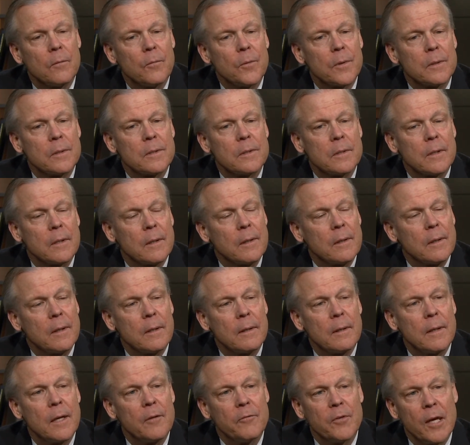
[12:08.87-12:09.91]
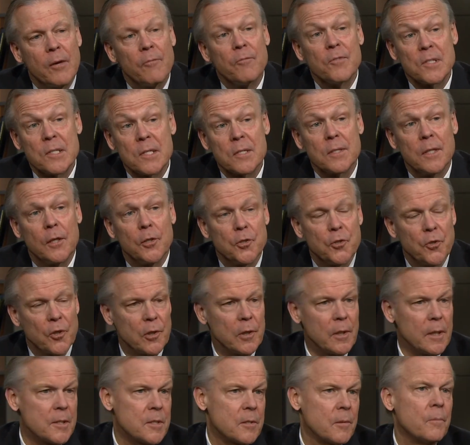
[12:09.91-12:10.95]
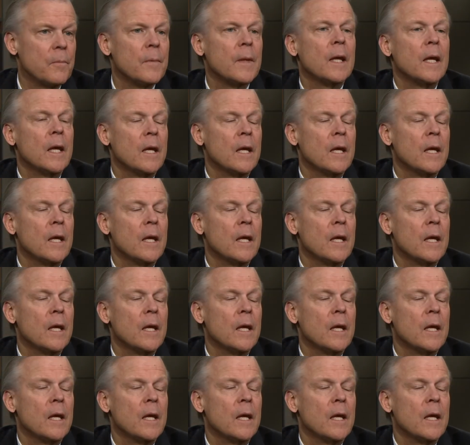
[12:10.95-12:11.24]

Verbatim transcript: with uh, heavy emphasis on journalism.